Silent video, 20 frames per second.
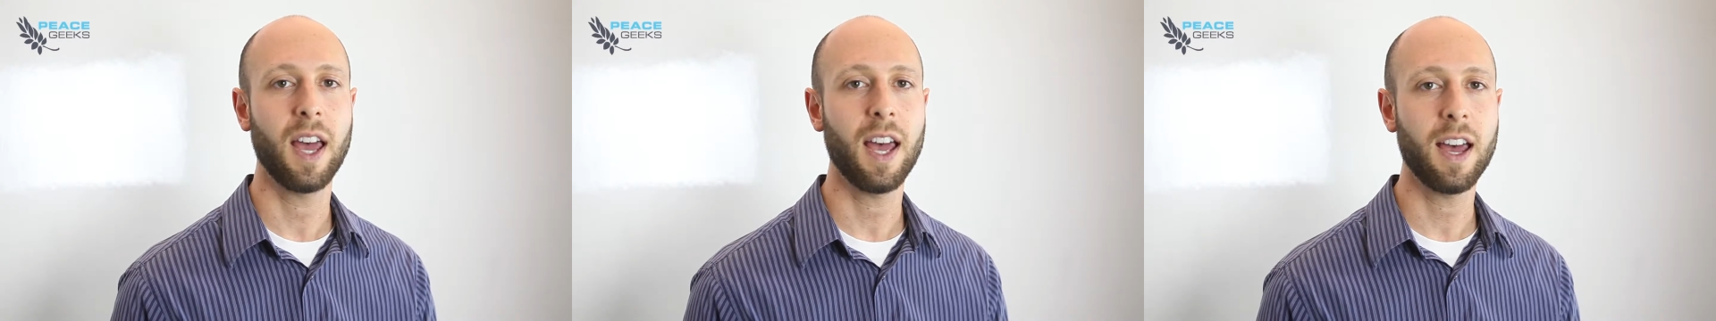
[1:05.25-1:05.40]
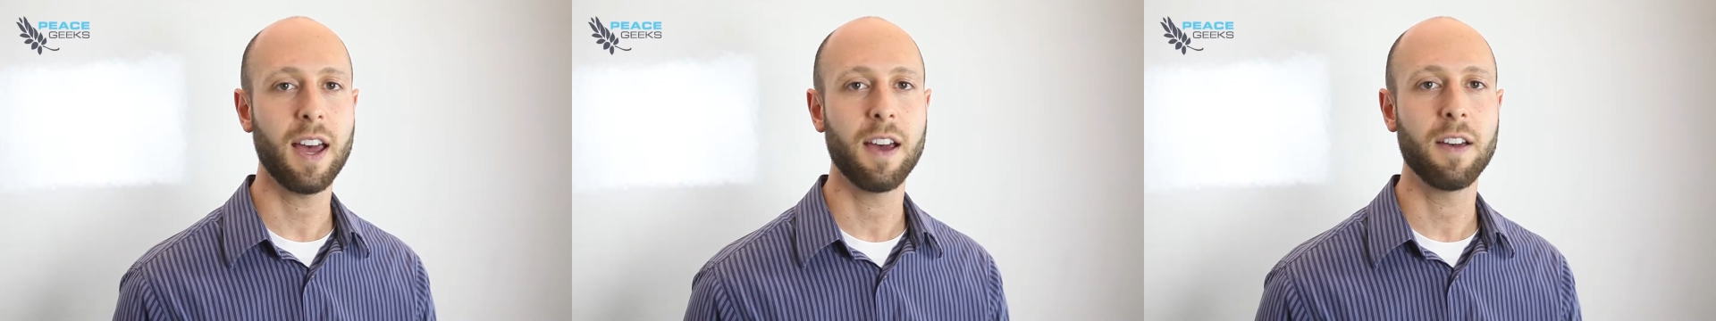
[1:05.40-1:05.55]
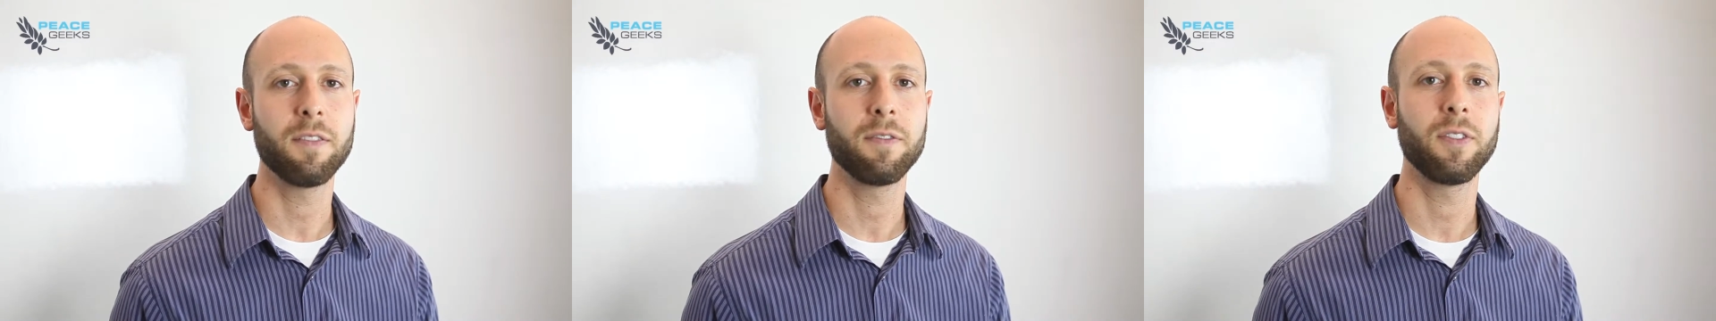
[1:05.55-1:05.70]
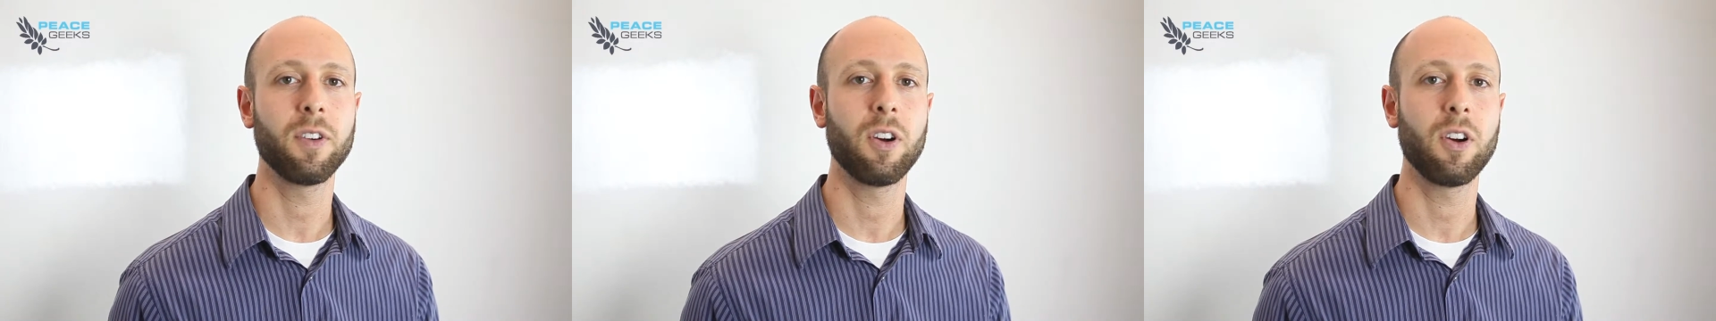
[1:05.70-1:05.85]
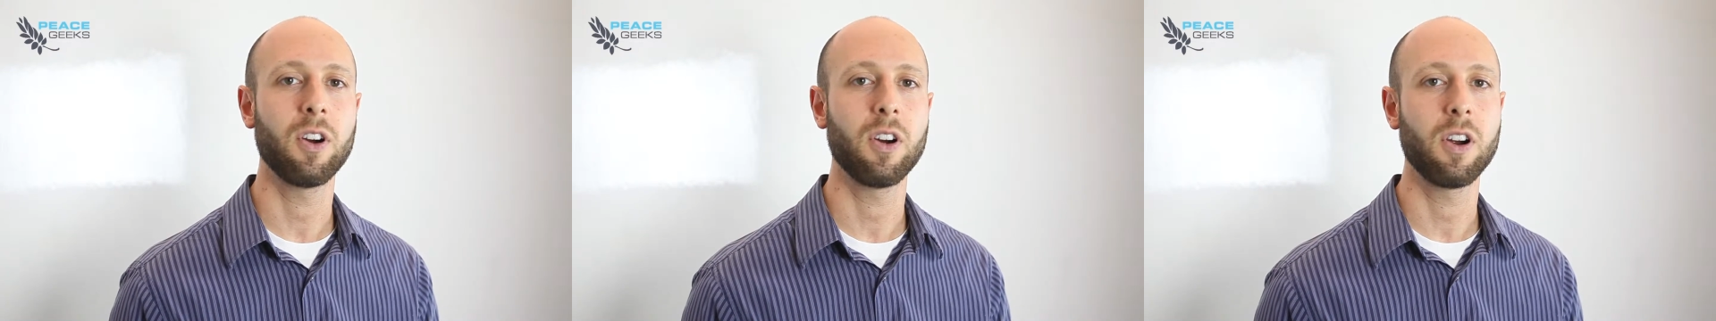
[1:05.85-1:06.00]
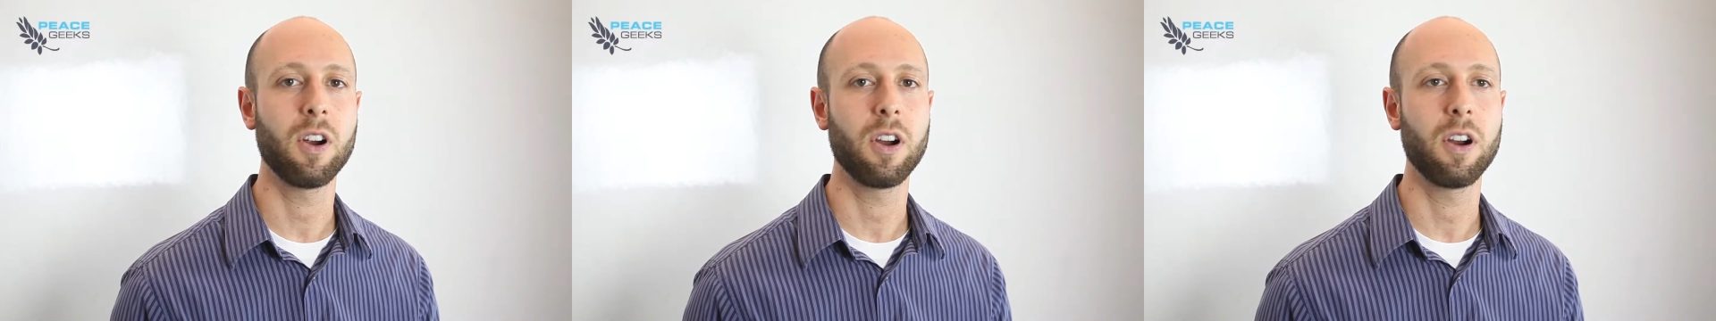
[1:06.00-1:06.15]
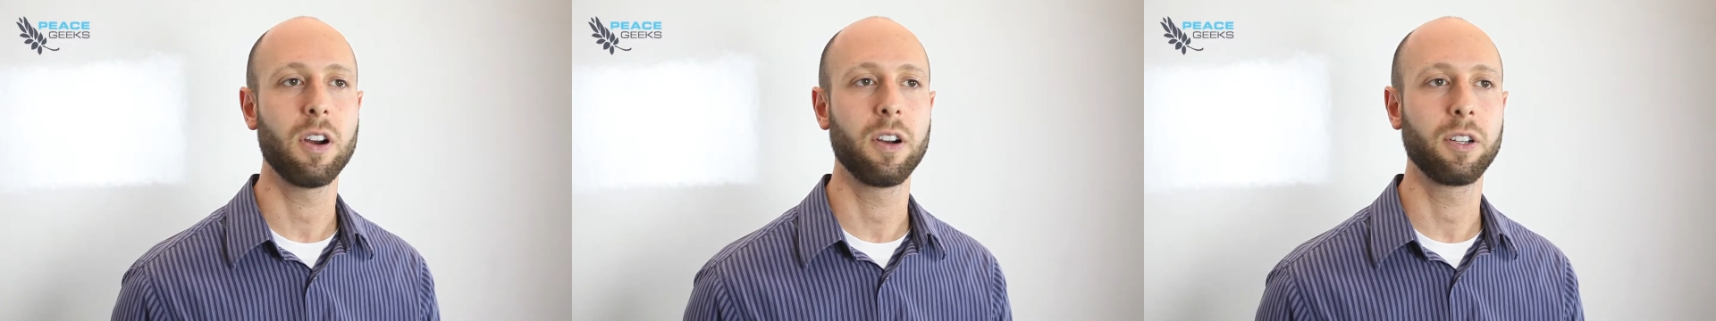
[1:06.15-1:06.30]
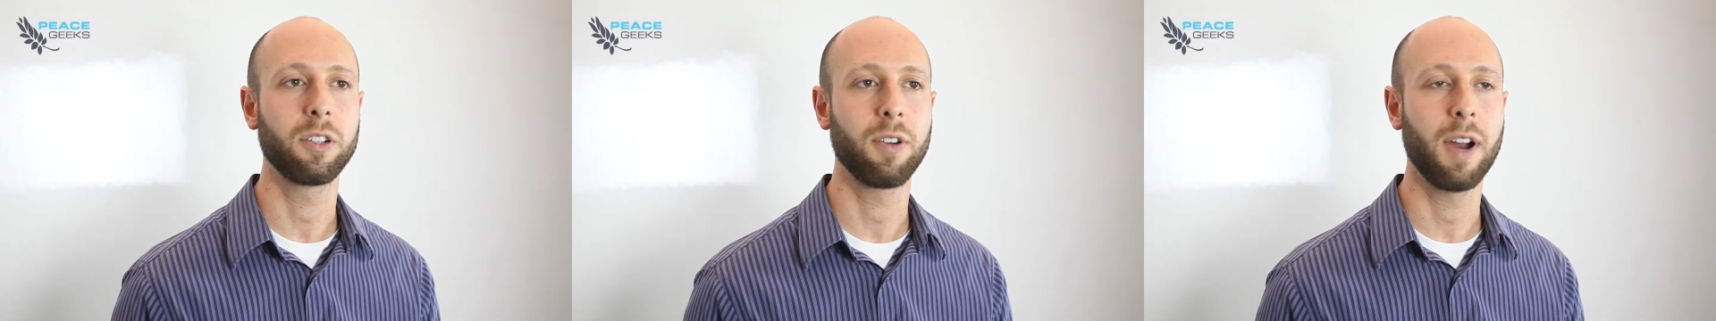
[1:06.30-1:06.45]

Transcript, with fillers: have are